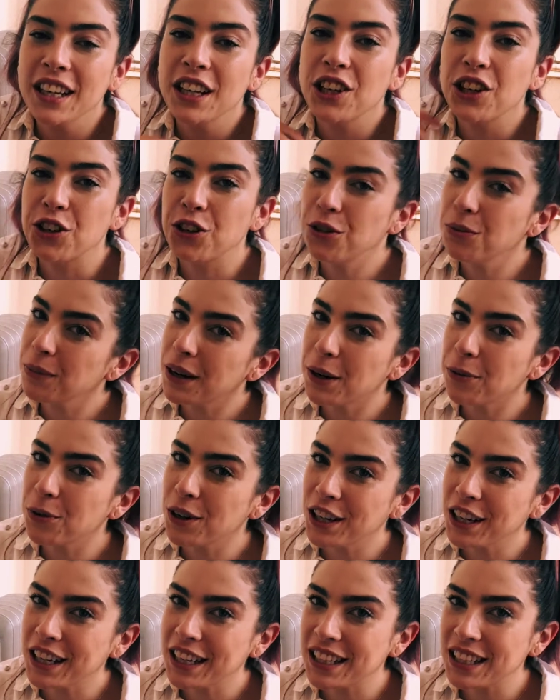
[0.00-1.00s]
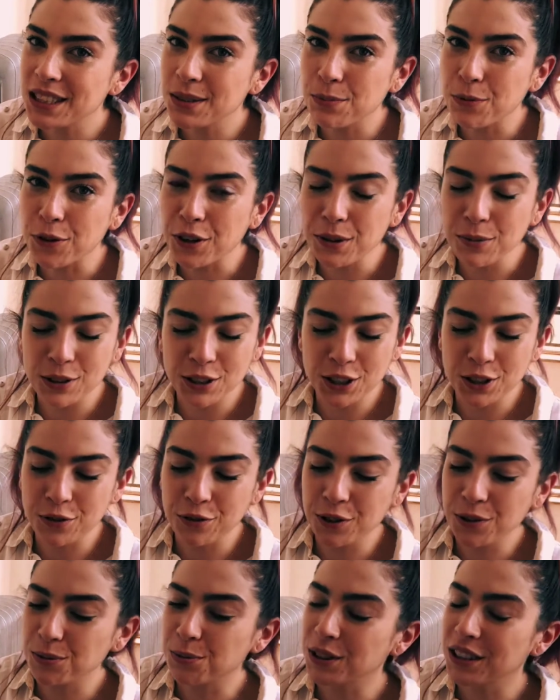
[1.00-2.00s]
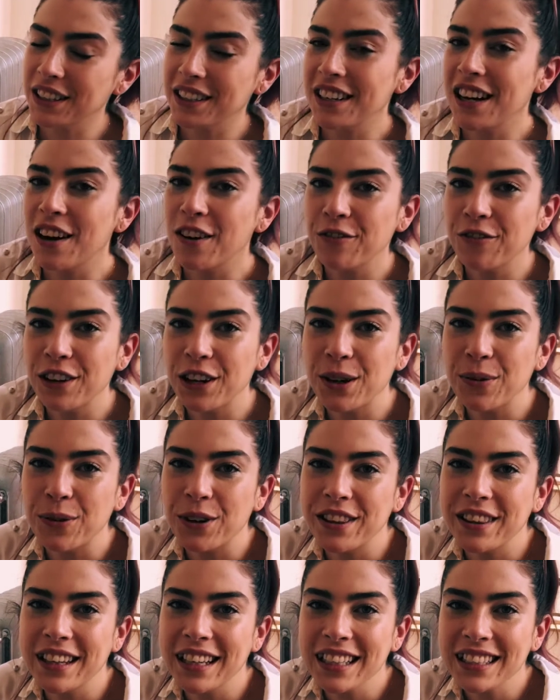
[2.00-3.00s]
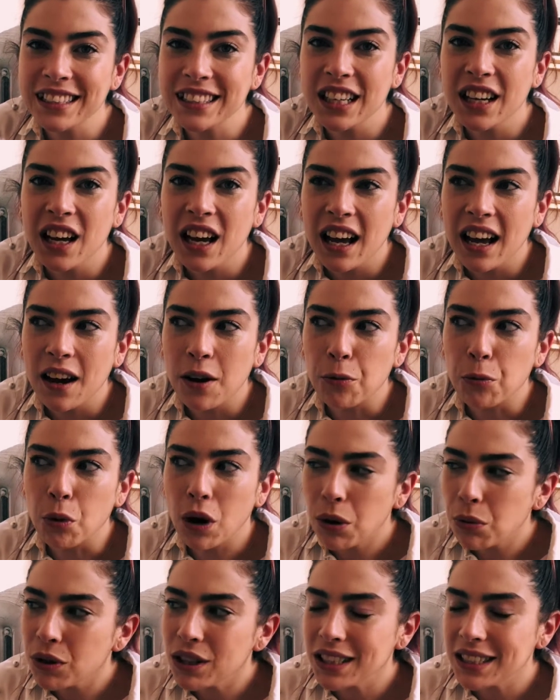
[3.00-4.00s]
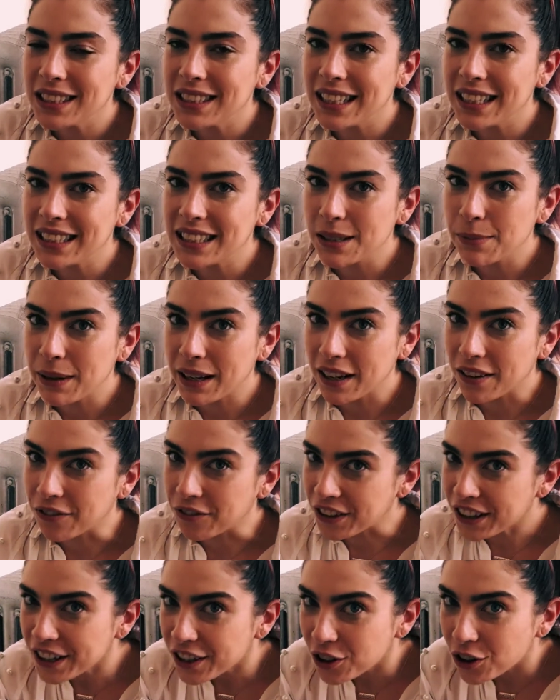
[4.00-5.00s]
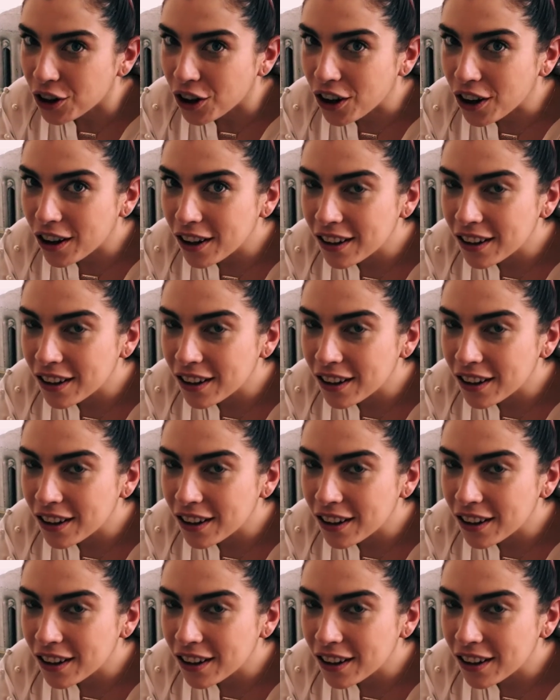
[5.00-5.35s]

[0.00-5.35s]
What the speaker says: You might want to explore, once you feel really confident with this, what will it take to make a vehicle?